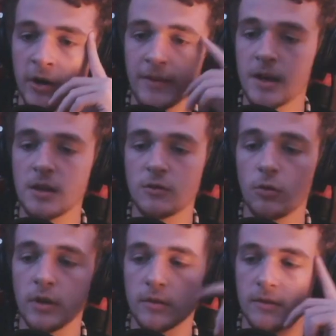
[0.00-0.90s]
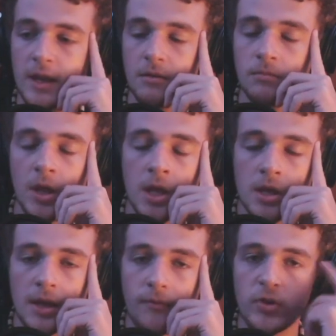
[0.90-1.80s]
Why do they need toys? They
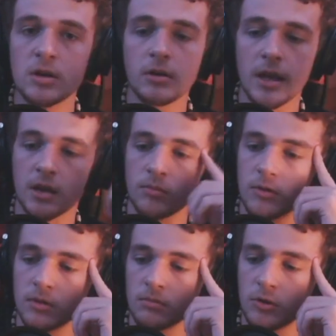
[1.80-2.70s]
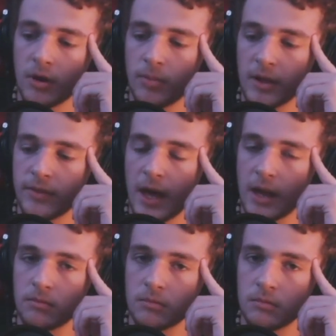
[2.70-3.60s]
got video games and crap like
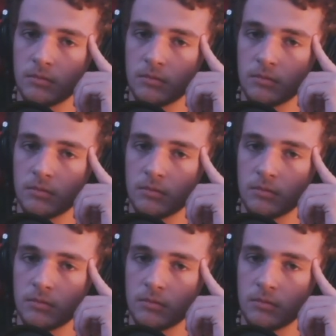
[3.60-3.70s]
that.